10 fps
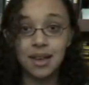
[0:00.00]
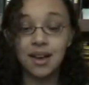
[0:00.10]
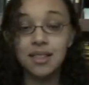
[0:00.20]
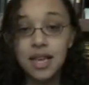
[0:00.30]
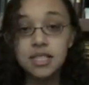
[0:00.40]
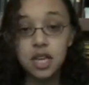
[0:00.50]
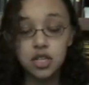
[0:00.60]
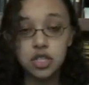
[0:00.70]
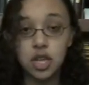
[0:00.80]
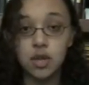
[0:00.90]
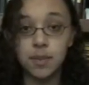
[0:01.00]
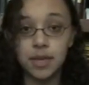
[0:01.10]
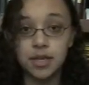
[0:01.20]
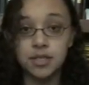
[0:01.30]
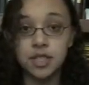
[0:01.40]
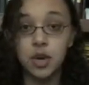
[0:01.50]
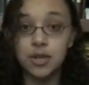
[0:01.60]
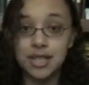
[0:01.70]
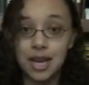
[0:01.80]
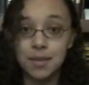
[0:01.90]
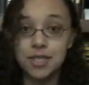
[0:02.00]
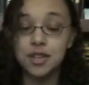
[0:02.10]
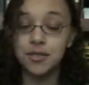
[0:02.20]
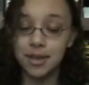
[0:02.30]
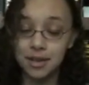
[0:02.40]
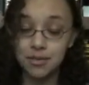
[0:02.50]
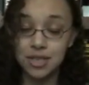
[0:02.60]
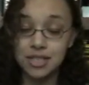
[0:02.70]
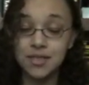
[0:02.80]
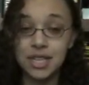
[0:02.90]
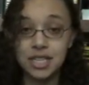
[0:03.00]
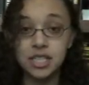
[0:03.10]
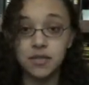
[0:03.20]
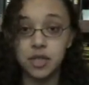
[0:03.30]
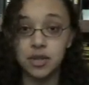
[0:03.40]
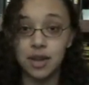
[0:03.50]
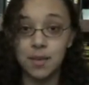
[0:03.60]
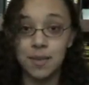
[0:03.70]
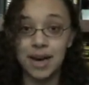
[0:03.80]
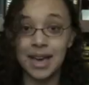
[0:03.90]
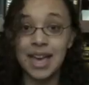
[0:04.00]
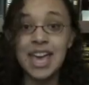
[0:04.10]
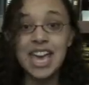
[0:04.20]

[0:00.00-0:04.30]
unless $100 bills or tablets are relatively easy for you to come by,